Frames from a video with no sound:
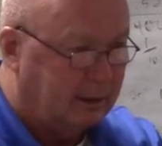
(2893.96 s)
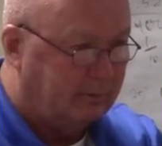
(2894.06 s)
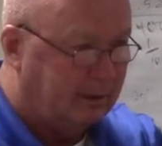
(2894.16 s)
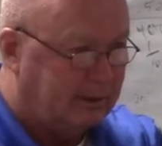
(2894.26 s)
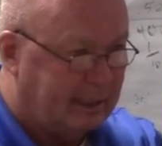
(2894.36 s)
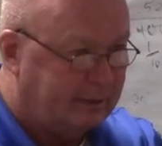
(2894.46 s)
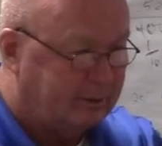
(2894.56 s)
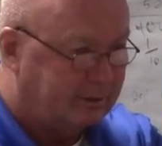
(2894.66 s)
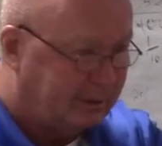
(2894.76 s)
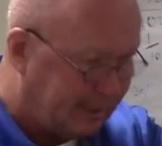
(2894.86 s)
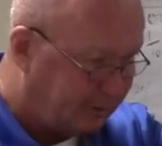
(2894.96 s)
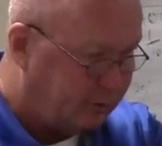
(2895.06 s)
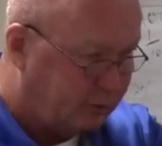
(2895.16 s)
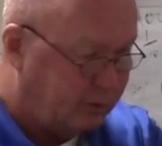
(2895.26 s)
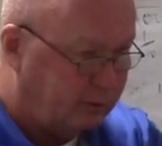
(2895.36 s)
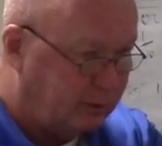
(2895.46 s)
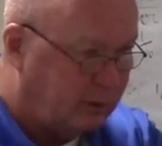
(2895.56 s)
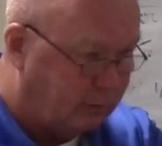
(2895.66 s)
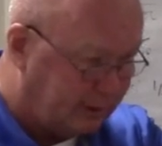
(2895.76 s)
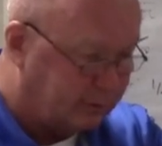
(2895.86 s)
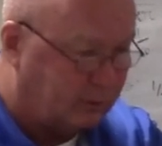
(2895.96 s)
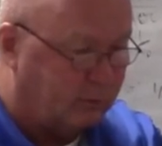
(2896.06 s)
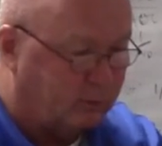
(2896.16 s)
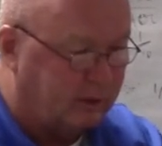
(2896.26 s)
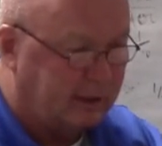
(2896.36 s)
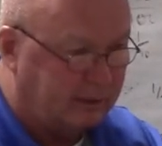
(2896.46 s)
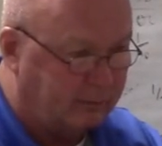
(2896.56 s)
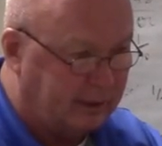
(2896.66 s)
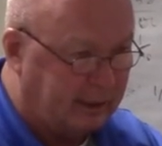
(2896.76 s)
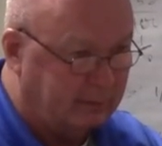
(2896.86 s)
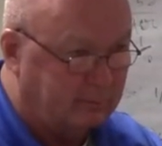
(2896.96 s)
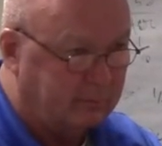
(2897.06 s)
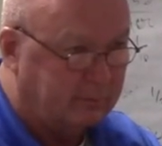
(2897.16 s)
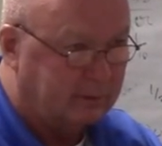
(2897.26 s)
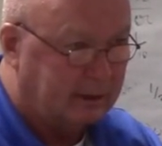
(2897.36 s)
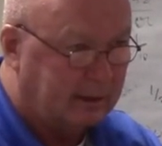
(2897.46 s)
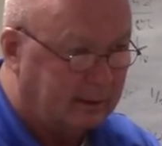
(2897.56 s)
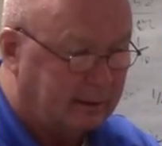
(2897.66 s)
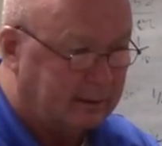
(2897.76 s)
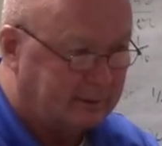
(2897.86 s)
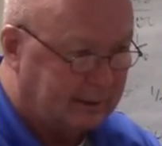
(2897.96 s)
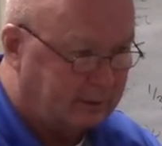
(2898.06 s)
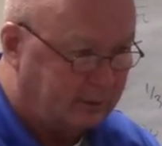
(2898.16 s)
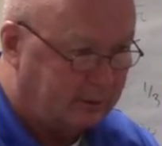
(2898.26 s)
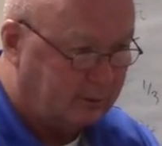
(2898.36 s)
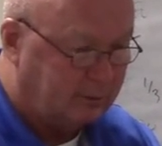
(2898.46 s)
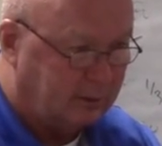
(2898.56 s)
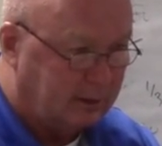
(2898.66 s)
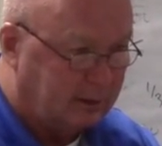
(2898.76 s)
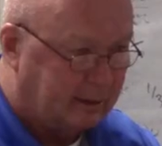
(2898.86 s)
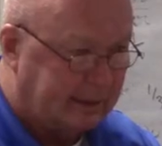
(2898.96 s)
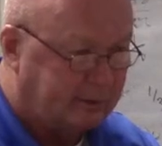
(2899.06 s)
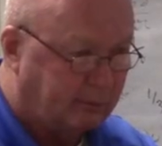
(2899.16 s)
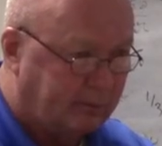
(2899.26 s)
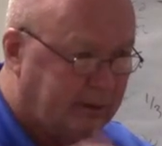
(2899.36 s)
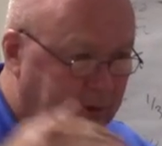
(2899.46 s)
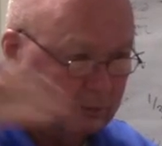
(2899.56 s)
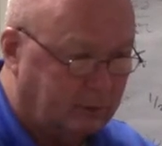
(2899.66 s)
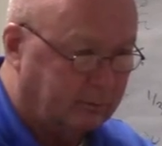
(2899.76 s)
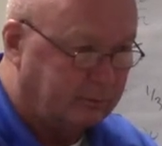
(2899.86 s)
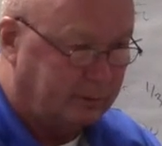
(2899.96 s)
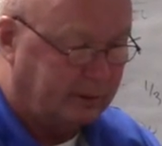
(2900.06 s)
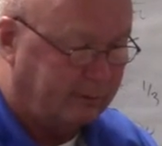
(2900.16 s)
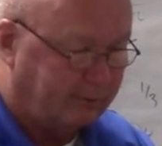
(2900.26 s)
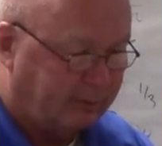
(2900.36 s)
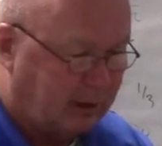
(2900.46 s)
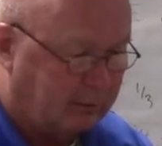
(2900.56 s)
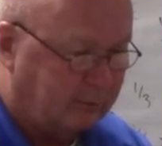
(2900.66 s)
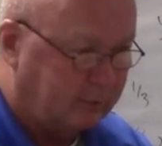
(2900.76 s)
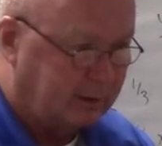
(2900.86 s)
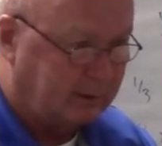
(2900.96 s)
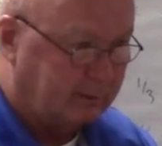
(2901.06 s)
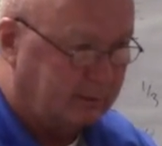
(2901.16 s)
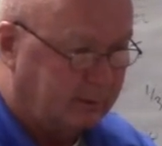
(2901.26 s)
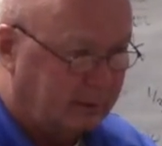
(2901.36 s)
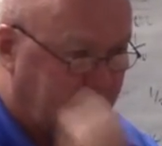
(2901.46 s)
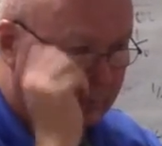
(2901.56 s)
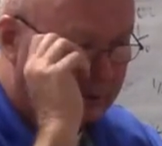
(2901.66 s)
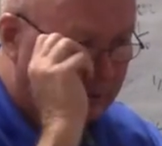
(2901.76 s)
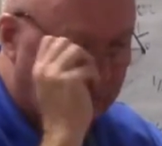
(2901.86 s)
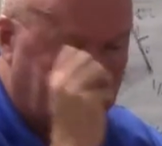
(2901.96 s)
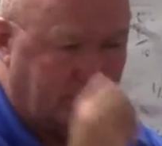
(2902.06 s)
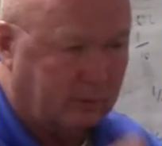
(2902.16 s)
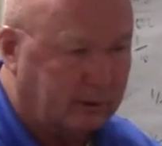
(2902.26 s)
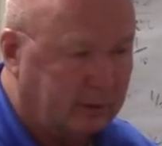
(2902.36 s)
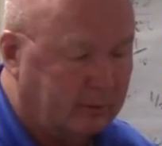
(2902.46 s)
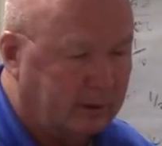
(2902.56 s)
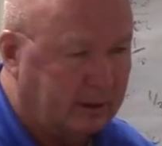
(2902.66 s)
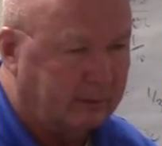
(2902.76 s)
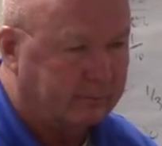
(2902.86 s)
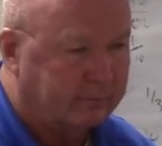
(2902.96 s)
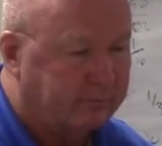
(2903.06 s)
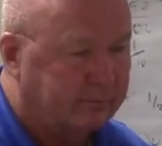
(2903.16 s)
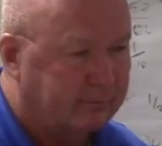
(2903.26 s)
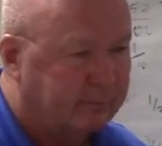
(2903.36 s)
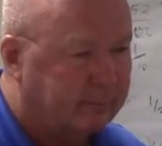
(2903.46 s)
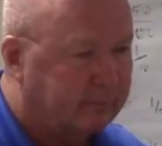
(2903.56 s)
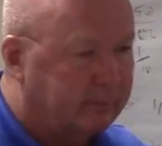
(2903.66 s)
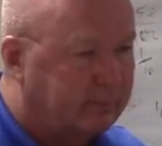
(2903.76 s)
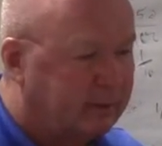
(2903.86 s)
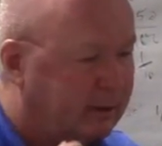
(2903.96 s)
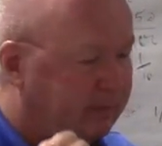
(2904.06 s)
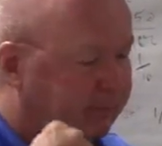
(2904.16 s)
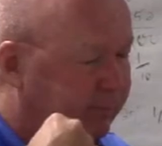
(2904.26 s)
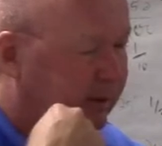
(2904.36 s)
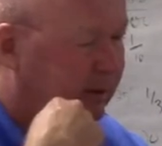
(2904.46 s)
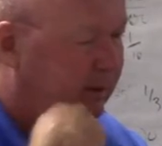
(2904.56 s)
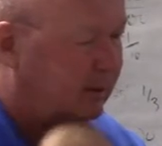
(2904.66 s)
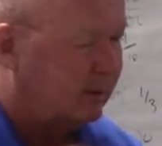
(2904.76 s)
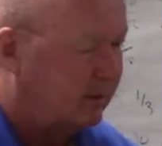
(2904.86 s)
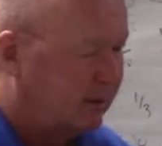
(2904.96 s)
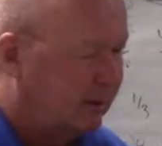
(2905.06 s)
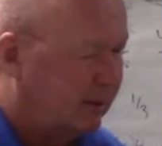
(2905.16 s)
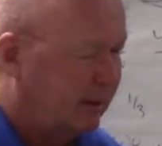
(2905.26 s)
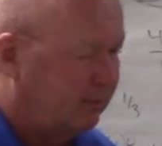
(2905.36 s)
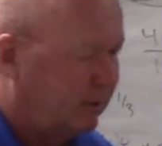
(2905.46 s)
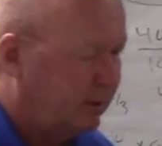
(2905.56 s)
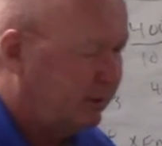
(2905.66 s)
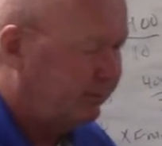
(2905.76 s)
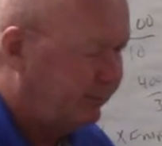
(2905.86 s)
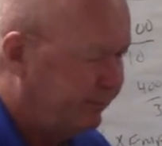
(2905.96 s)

But that's section 2. You can go ahead and start working on that. Okay? That's section 2. That actually won't be due till the following week. But you can start working on that. Okay? All right, we good?